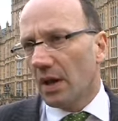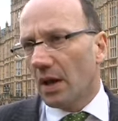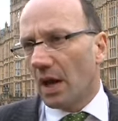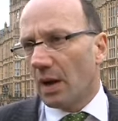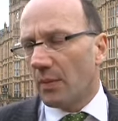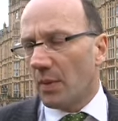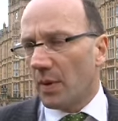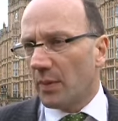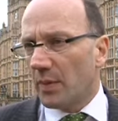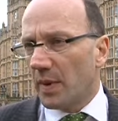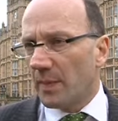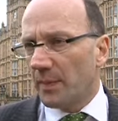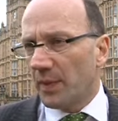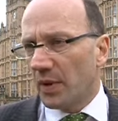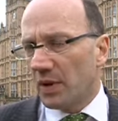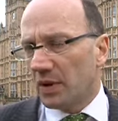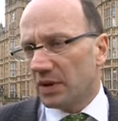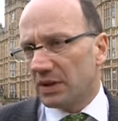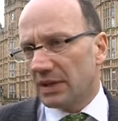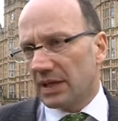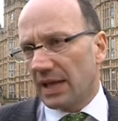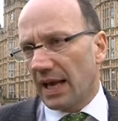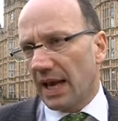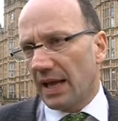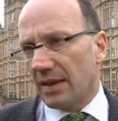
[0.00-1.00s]
And when we
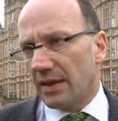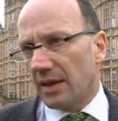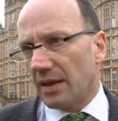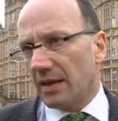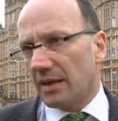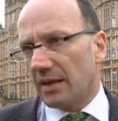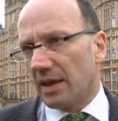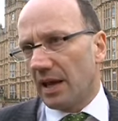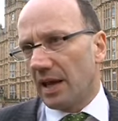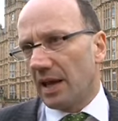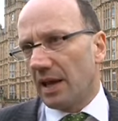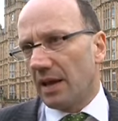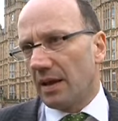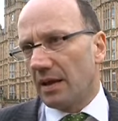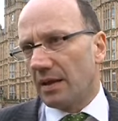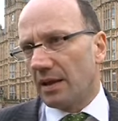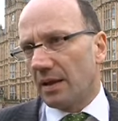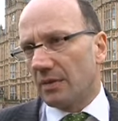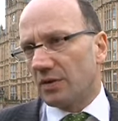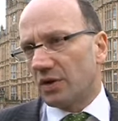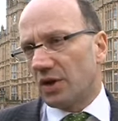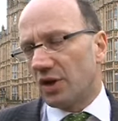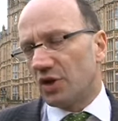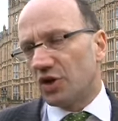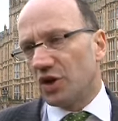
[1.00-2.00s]
pulled together the
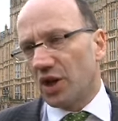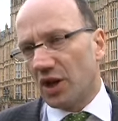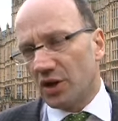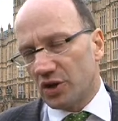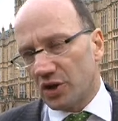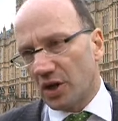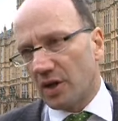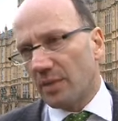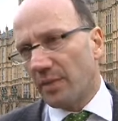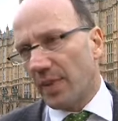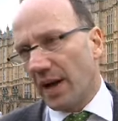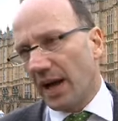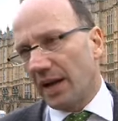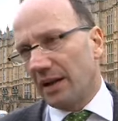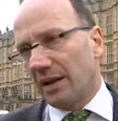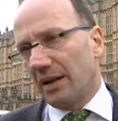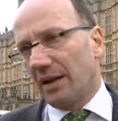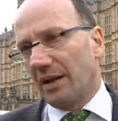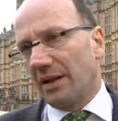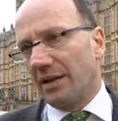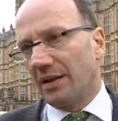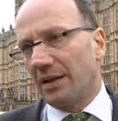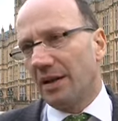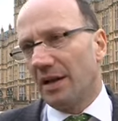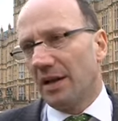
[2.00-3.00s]
judging
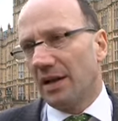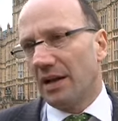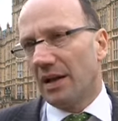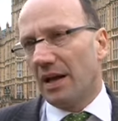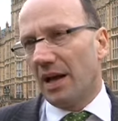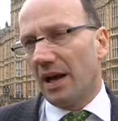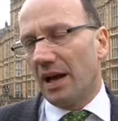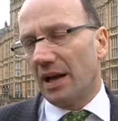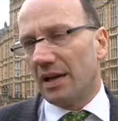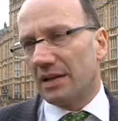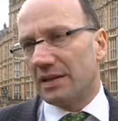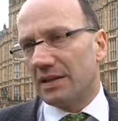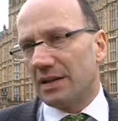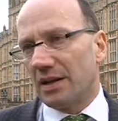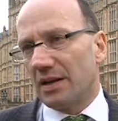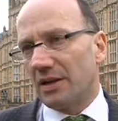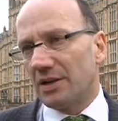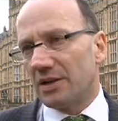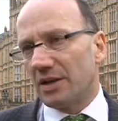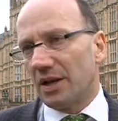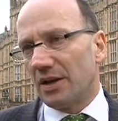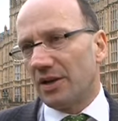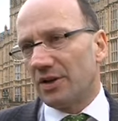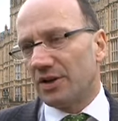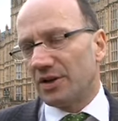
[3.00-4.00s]
panel
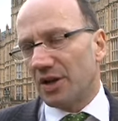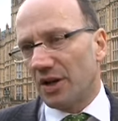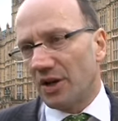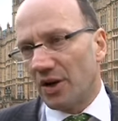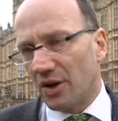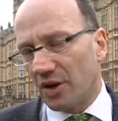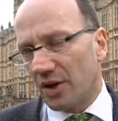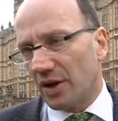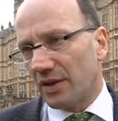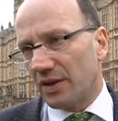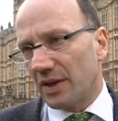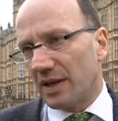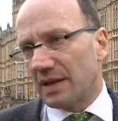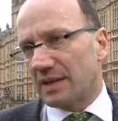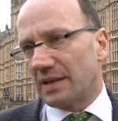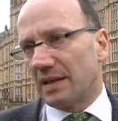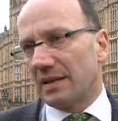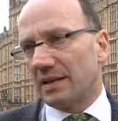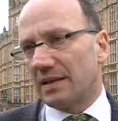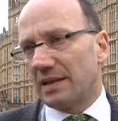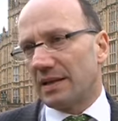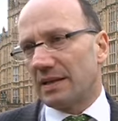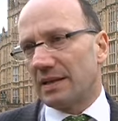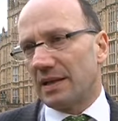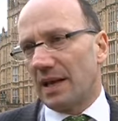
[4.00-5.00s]
to look at this
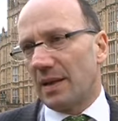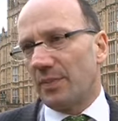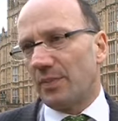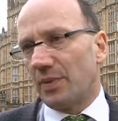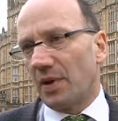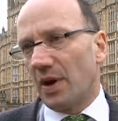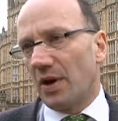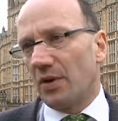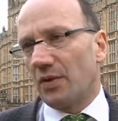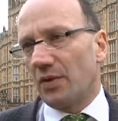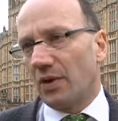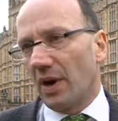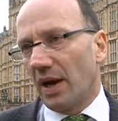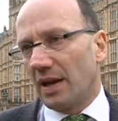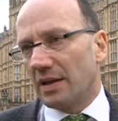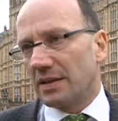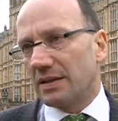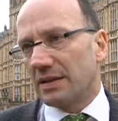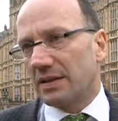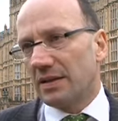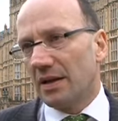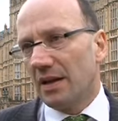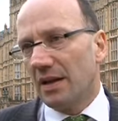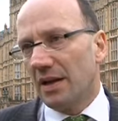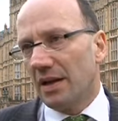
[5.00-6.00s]
and to see
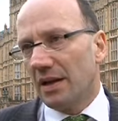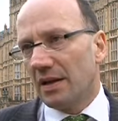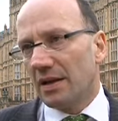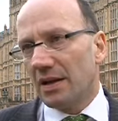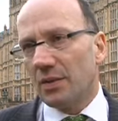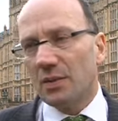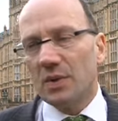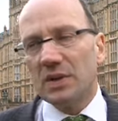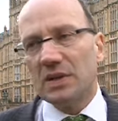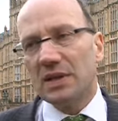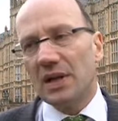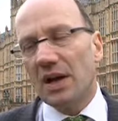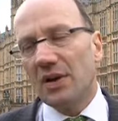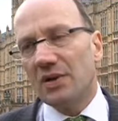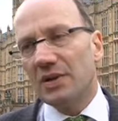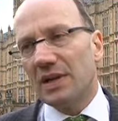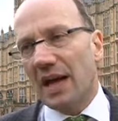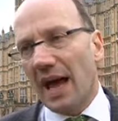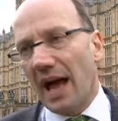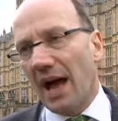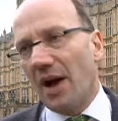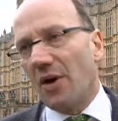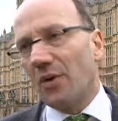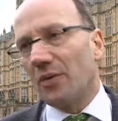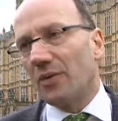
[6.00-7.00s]
progress, there was no
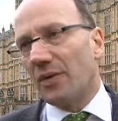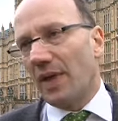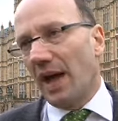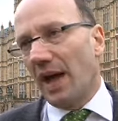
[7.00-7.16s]
doubt